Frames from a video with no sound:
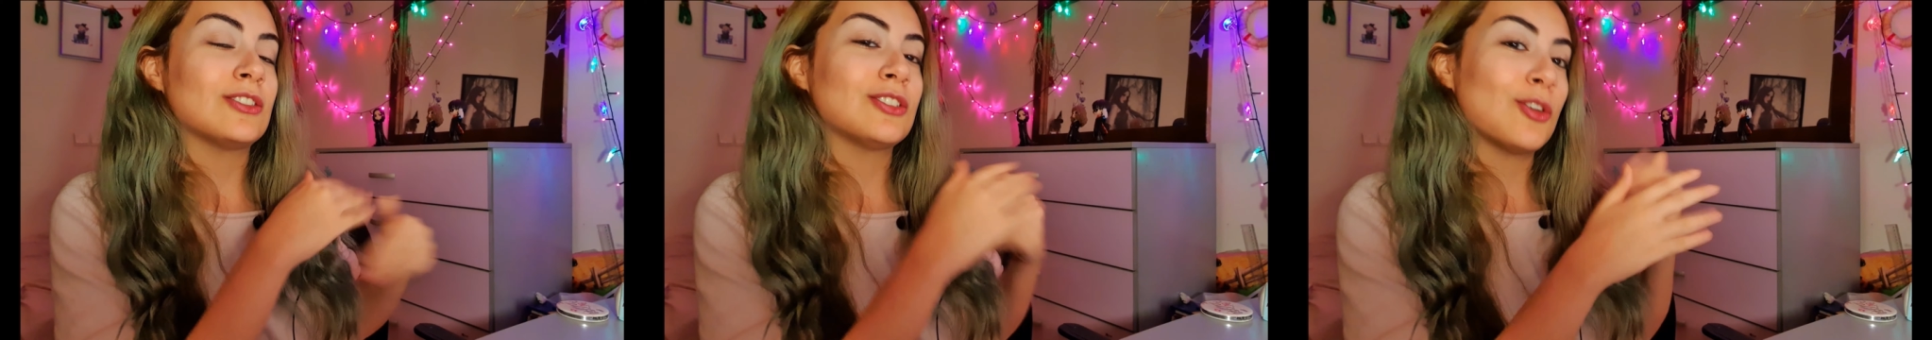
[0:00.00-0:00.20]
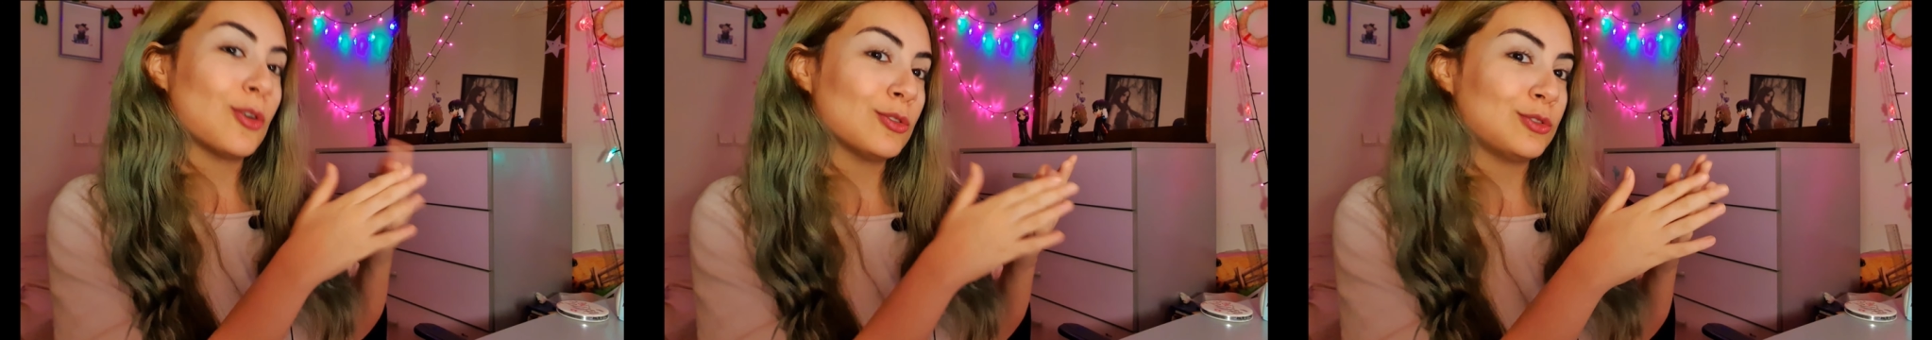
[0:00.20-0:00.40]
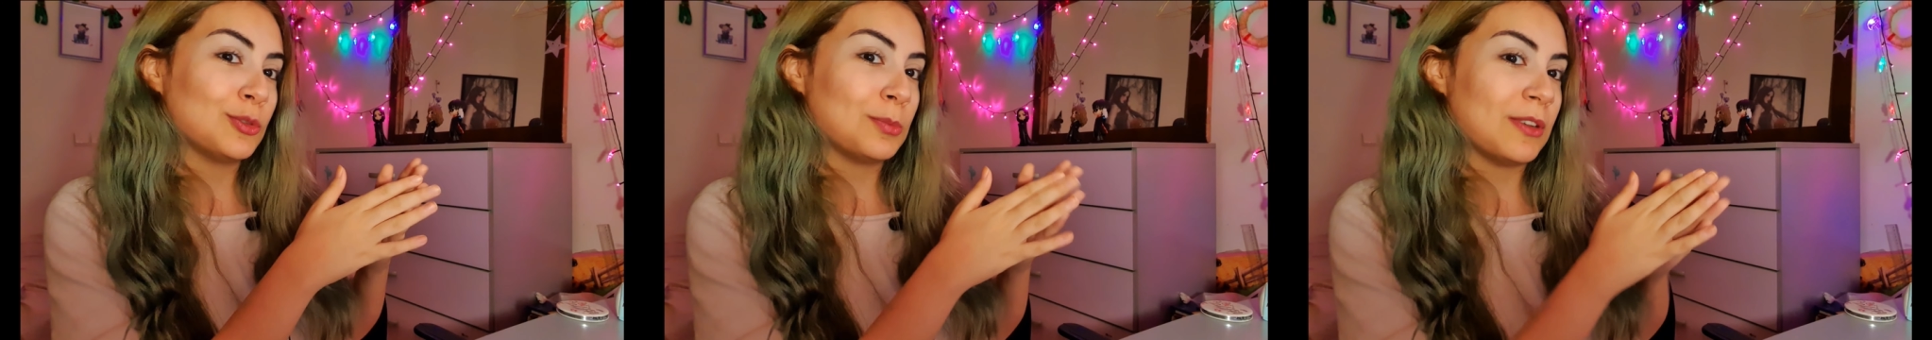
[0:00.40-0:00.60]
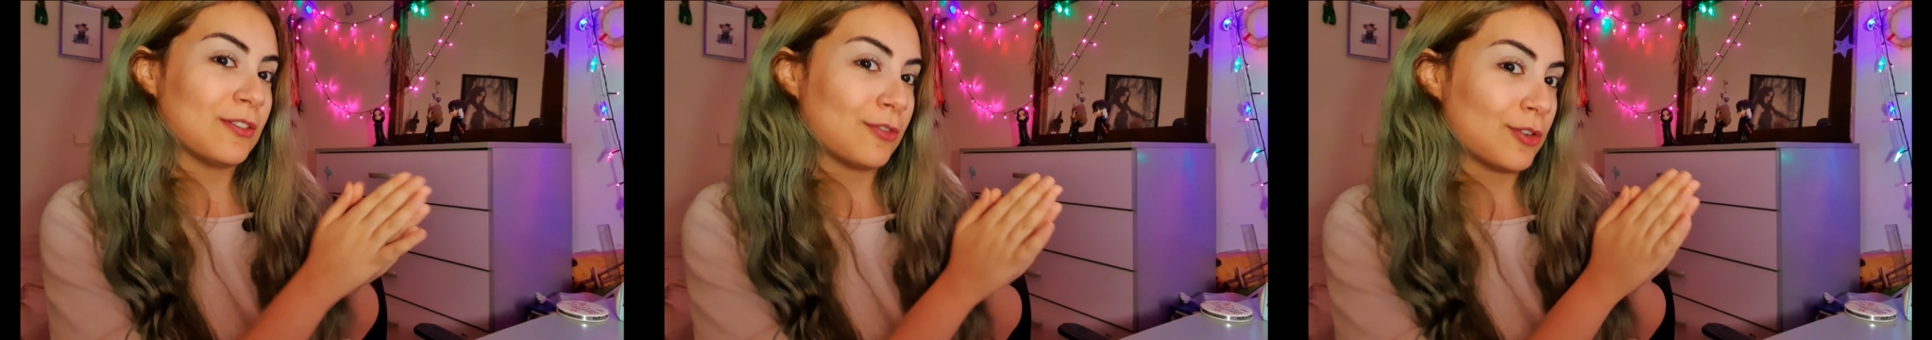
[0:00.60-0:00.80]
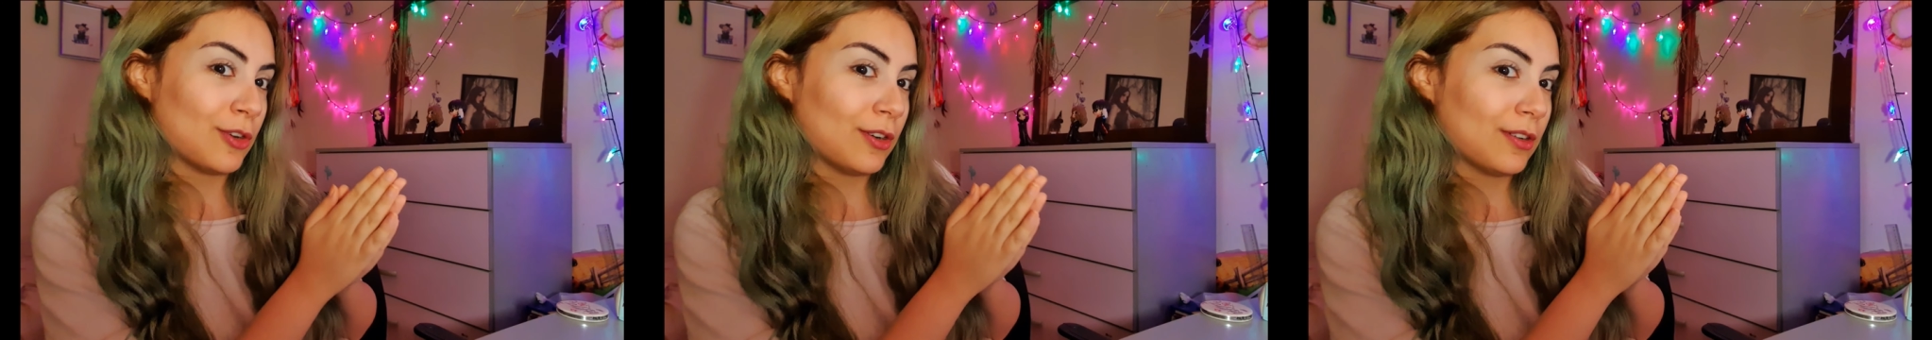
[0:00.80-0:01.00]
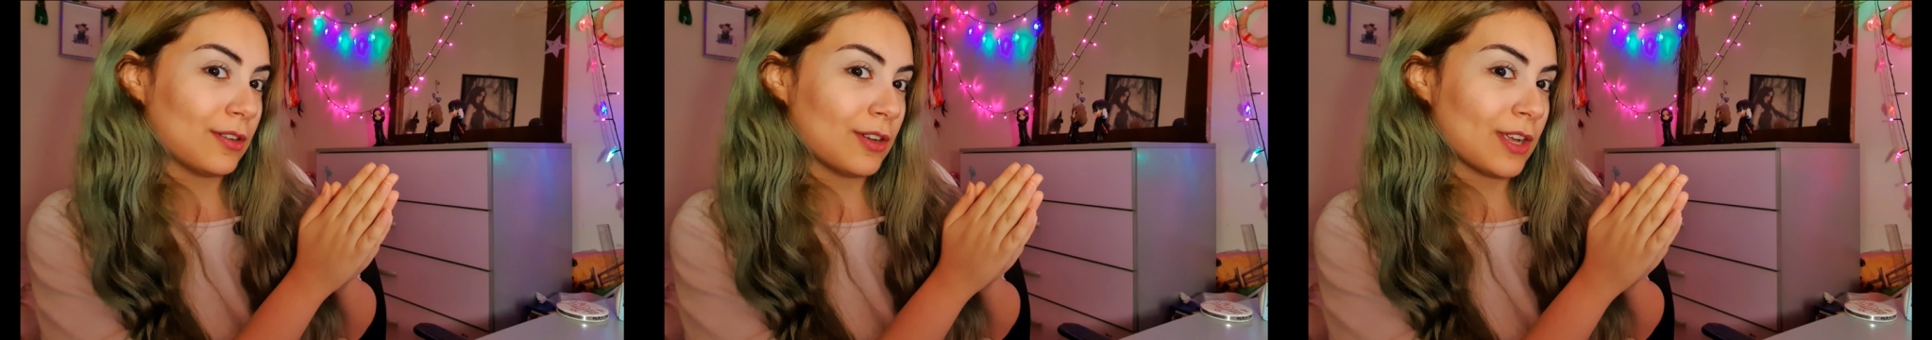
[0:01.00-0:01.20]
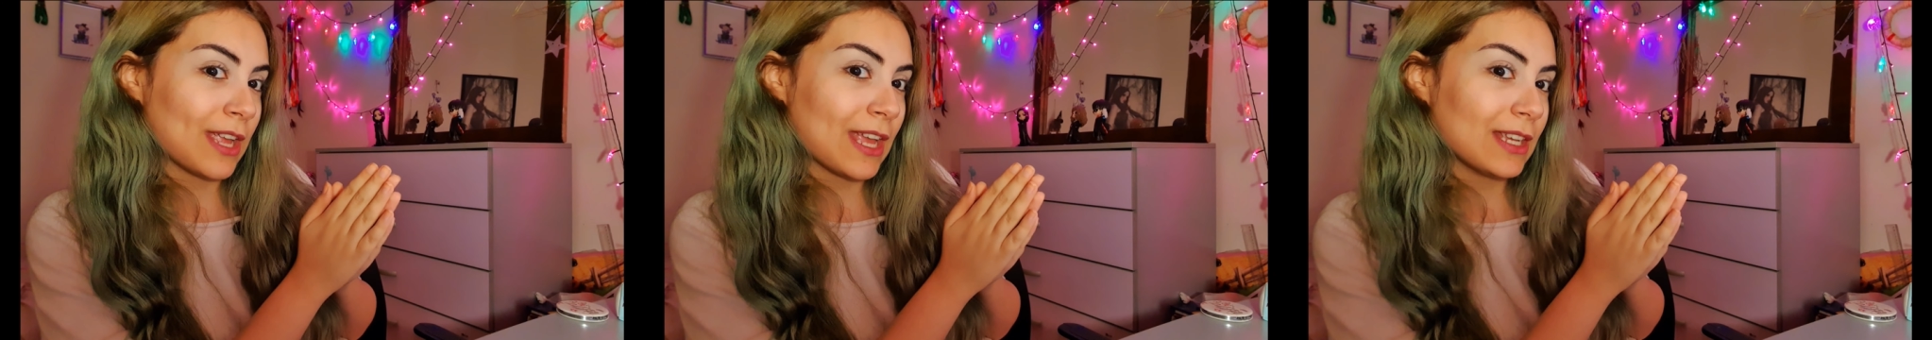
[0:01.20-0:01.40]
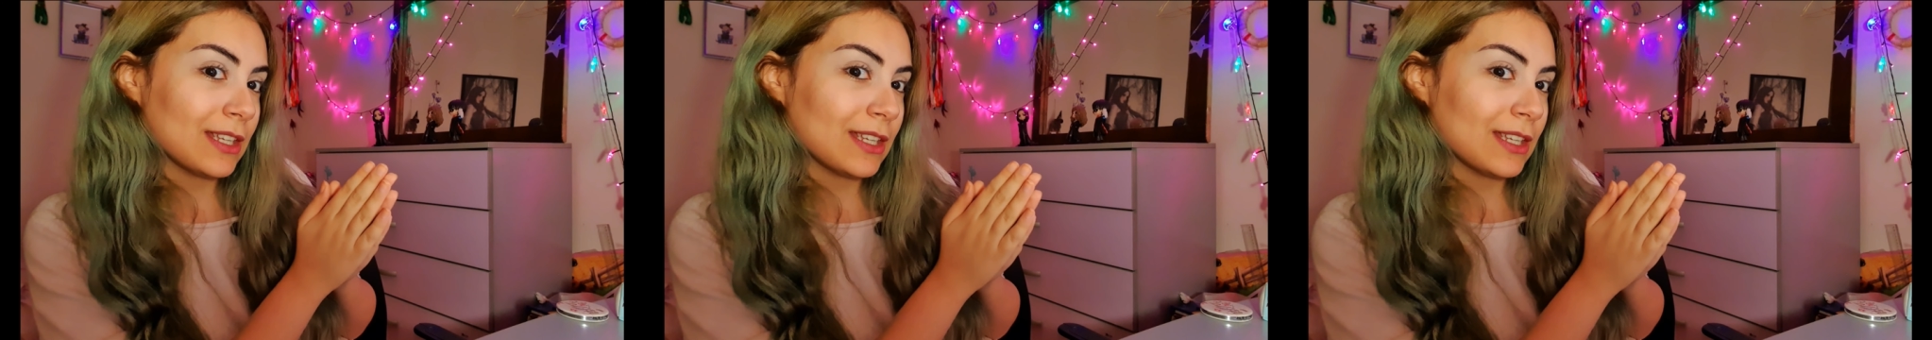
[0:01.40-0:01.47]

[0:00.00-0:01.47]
told you before, okay?